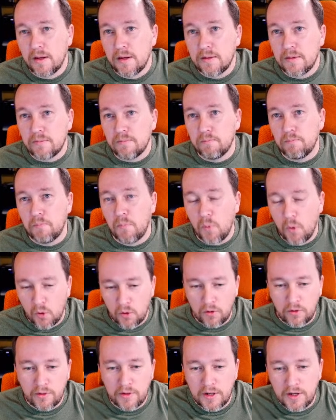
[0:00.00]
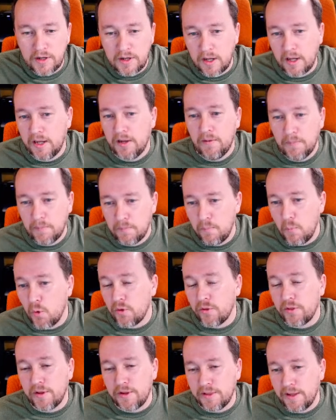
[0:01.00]
more
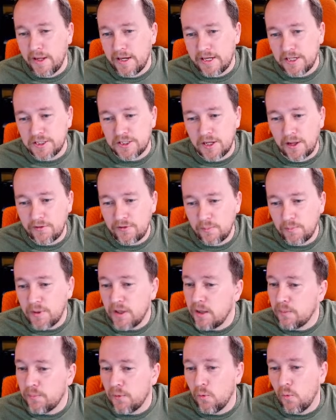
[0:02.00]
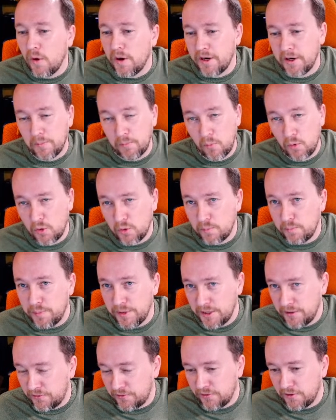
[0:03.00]
than like a dozen people wanted more
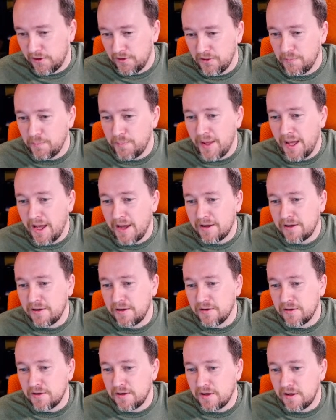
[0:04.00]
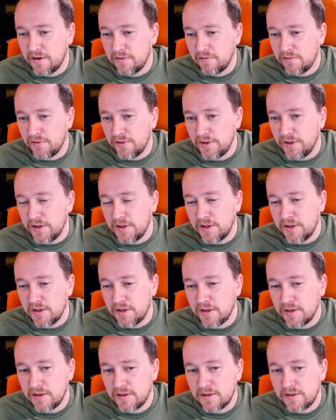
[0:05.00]
bits on the back of the
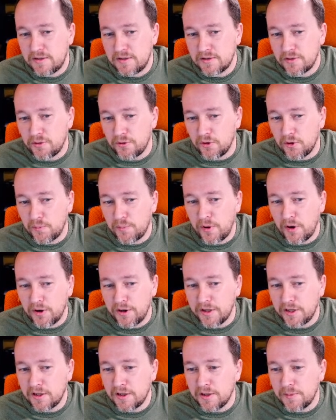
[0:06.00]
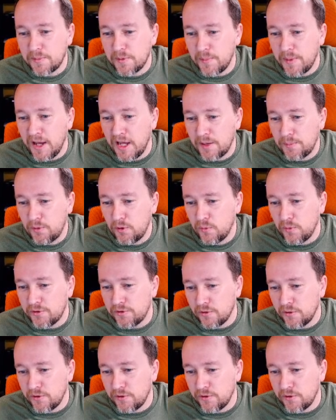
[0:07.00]
third-party clip compatible, which only